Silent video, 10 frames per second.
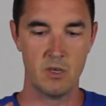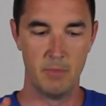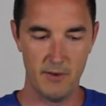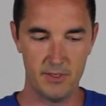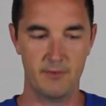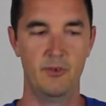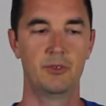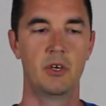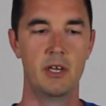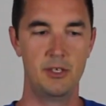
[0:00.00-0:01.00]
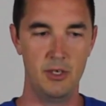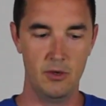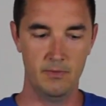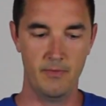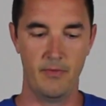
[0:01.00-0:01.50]
but if it's a filter
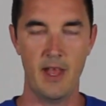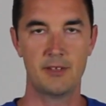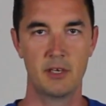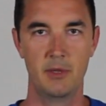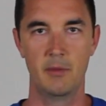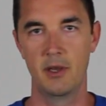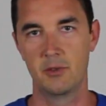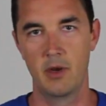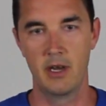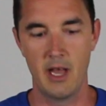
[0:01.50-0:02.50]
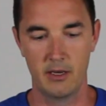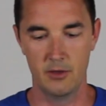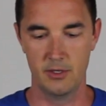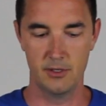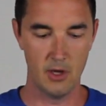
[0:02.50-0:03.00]
issue, that's going to be the best way to
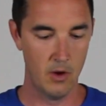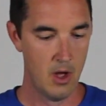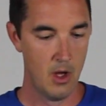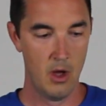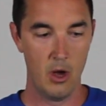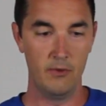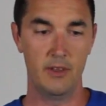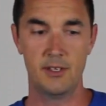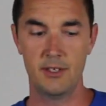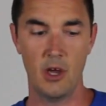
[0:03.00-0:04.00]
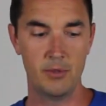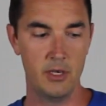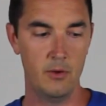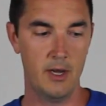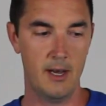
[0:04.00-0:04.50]
diagnose it. So hopefully this has helped
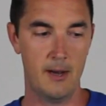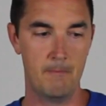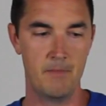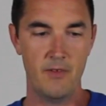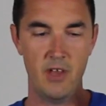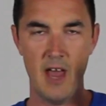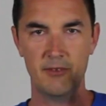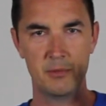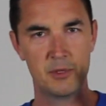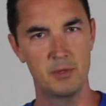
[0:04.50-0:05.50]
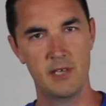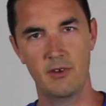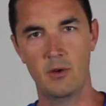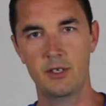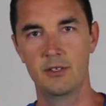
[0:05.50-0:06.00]
you. Um, if you have some
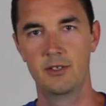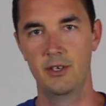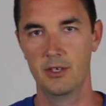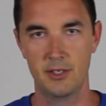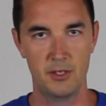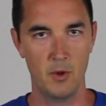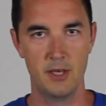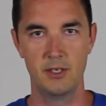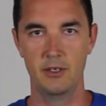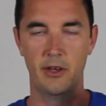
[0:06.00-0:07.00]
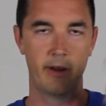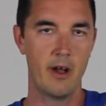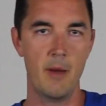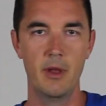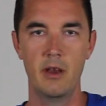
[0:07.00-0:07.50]
specific questions to your situation, you can
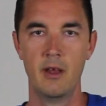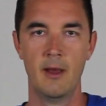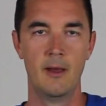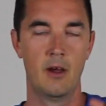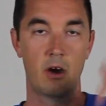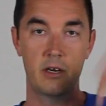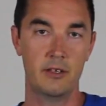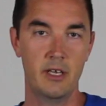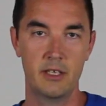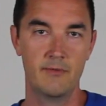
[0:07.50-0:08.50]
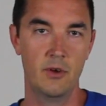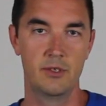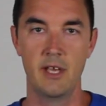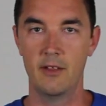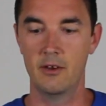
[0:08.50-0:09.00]
comment. Our contact info
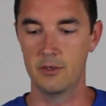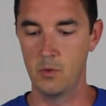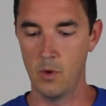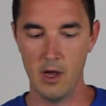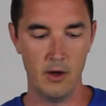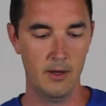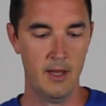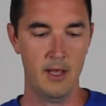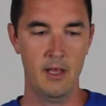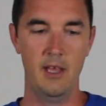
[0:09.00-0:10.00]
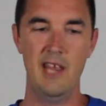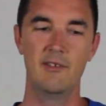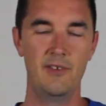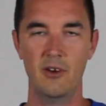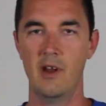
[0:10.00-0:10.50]
is down there as well. Even
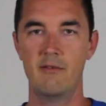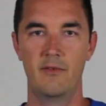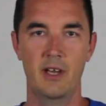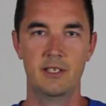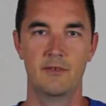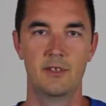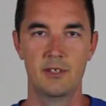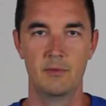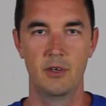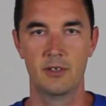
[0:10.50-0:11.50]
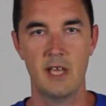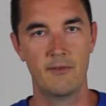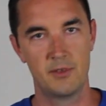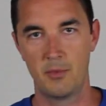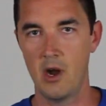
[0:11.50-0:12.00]
if you don't have a Vitev system, you're just
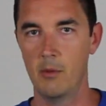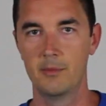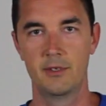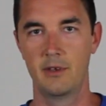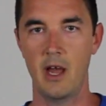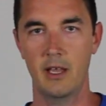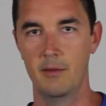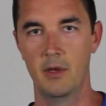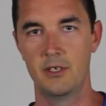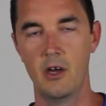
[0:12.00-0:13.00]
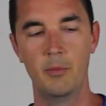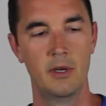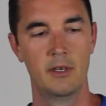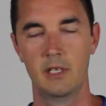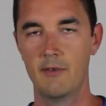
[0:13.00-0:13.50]
having some problems and not getting much help,
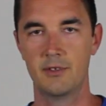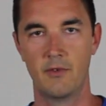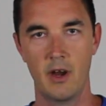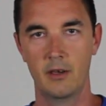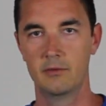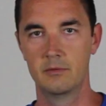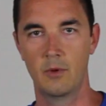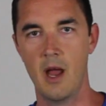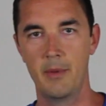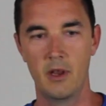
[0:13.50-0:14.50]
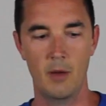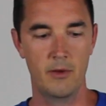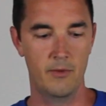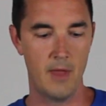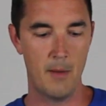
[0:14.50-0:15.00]
give us a ring. We're happy to help
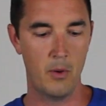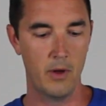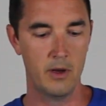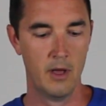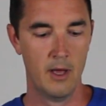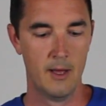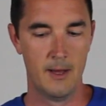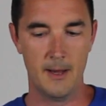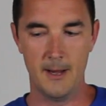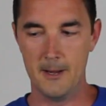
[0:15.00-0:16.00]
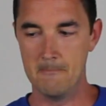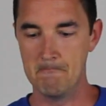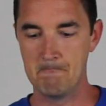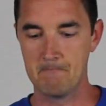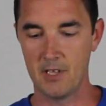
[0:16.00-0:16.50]
you from that point.
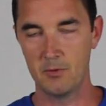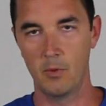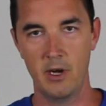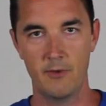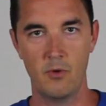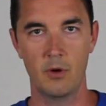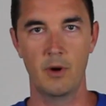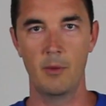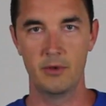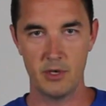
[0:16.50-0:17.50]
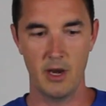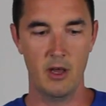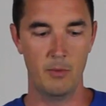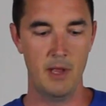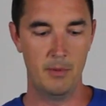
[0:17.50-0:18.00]
Um, that's what we're here for. We're helping, trying to
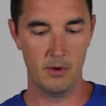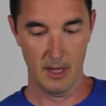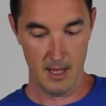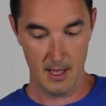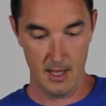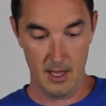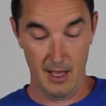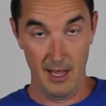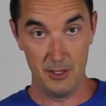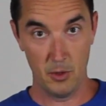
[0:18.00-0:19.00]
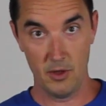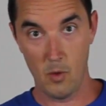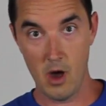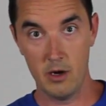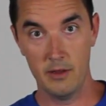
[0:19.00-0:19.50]
help people enjoy the
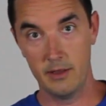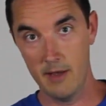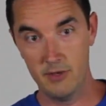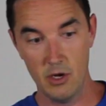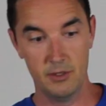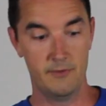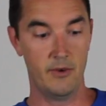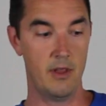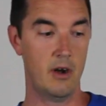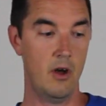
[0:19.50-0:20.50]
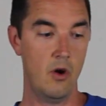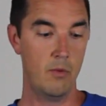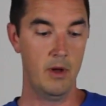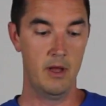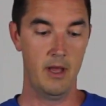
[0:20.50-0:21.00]
water that they've chosen for their
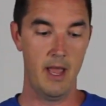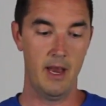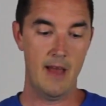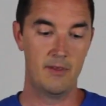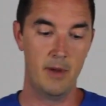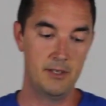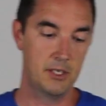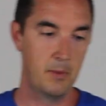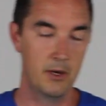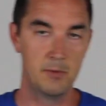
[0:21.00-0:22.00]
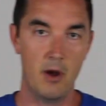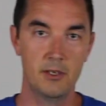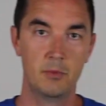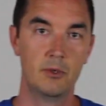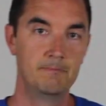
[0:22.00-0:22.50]
home and have the best experience
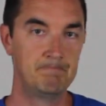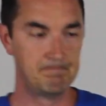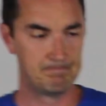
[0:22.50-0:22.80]
possible.